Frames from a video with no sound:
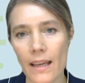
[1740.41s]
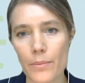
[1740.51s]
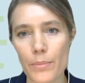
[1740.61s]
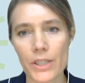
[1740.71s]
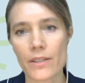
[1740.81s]

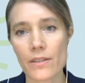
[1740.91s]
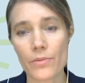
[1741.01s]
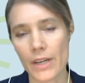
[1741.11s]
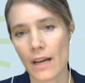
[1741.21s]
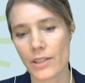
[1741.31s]
emissions
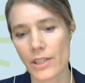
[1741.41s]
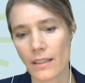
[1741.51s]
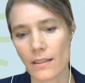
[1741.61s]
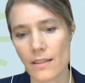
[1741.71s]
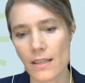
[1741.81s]

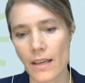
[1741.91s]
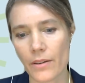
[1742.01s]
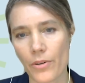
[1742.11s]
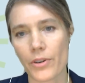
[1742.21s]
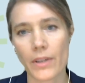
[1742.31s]
reductions in
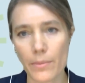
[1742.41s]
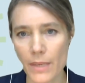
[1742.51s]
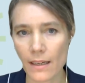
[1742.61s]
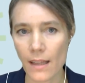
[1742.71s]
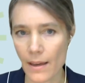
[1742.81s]
order to
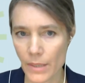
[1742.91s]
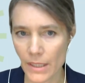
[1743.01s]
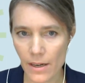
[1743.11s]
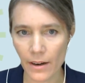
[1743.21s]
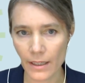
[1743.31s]
meet climate
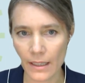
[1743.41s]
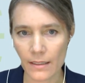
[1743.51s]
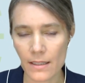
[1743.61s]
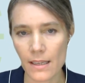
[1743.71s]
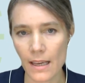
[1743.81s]

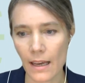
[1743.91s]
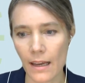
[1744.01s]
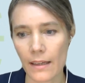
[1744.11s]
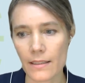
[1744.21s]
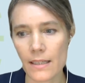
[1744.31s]
targets.
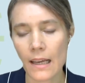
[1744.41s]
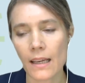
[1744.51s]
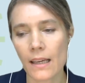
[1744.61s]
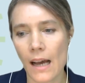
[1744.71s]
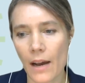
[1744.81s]
And
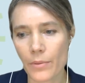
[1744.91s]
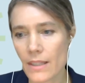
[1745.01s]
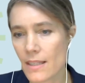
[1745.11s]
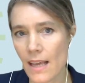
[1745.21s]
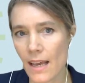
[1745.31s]
I would
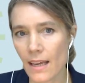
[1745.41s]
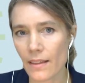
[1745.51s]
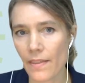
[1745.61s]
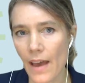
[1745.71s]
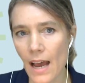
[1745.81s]
say
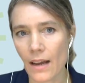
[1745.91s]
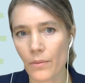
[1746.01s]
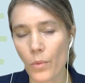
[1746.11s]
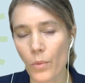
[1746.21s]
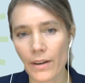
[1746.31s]
that
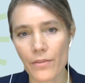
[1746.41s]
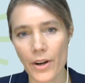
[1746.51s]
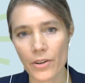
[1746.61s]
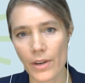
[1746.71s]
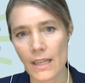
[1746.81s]
one of our
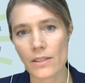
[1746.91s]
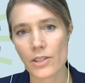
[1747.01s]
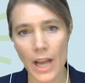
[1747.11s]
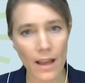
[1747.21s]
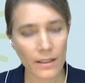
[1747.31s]
greatest
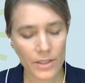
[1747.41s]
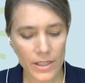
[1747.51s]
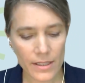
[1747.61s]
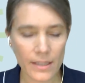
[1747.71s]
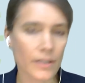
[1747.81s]

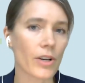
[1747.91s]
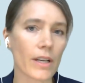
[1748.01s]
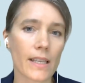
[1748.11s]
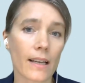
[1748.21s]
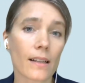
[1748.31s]
challenges in
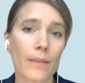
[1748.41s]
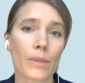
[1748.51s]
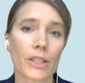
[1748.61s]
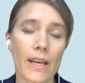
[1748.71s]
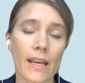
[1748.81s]
addressing
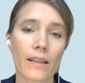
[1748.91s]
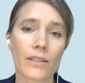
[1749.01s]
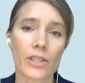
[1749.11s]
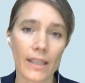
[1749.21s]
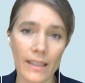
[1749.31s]
climate
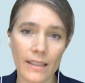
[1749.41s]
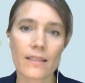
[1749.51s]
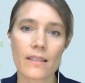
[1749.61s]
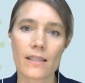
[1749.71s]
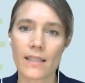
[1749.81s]
change
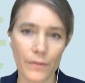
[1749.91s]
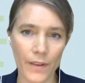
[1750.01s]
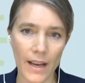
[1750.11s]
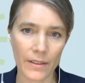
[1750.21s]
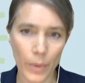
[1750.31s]
is to
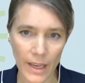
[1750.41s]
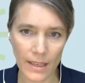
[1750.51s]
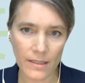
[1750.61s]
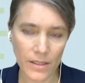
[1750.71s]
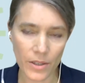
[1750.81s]
find
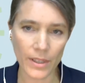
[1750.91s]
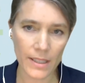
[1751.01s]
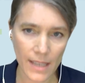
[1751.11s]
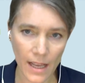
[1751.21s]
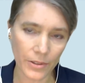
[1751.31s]
ways to
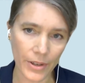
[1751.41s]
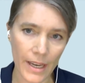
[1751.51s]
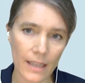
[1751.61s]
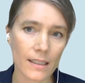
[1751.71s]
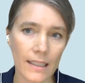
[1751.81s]

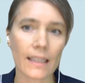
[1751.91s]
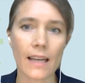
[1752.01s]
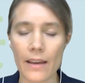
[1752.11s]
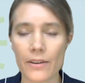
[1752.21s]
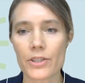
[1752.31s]
accelerate clean
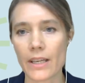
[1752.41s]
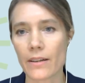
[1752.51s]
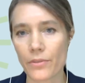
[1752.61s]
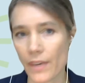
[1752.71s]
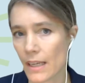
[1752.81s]
energy
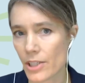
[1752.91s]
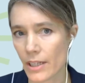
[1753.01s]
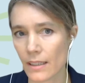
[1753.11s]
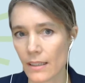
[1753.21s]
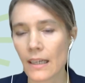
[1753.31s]
innovation.